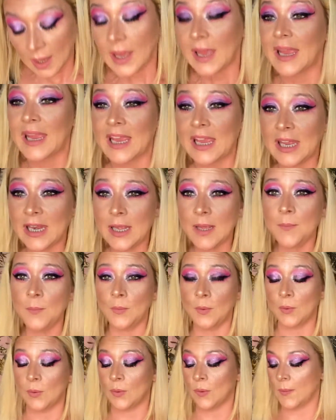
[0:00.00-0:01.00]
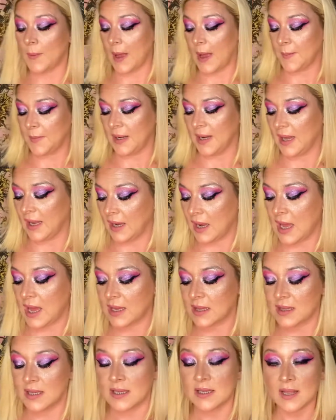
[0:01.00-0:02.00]
Anymore, I mean, I
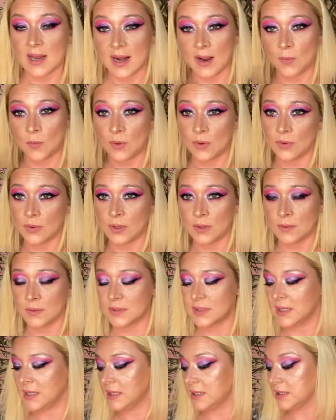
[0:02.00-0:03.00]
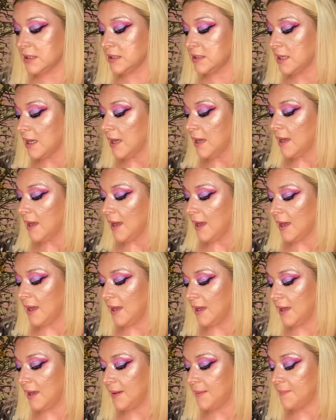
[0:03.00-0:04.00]
like this, and I will use this.
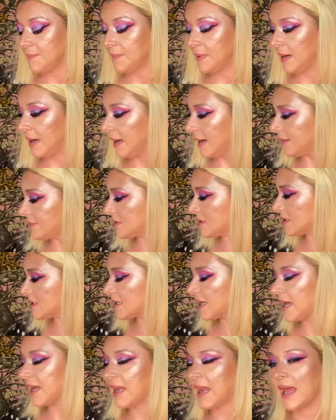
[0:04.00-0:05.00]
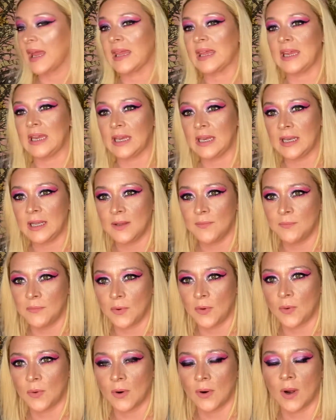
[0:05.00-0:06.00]
But I have to say, like,
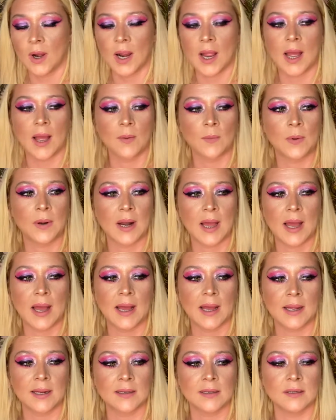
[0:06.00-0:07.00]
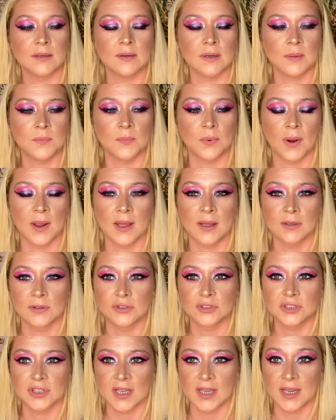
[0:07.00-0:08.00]
anymore, when I do a brown
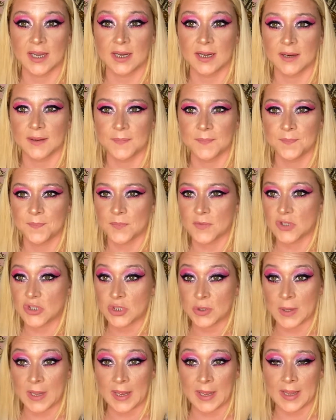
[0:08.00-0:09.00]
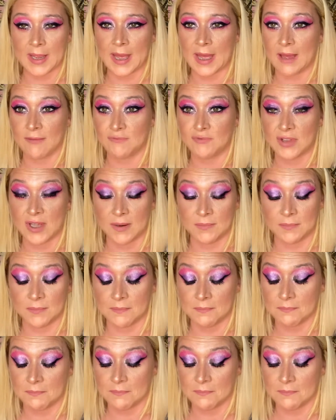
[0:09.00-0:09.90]
shade, today I've done